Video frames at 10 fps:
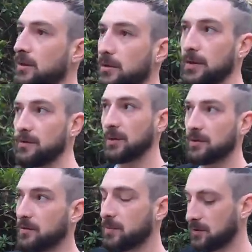not these
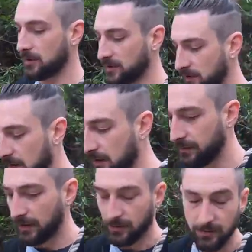ones but the ones at
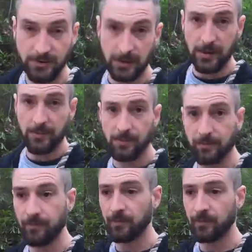Kingly Vale you'll see them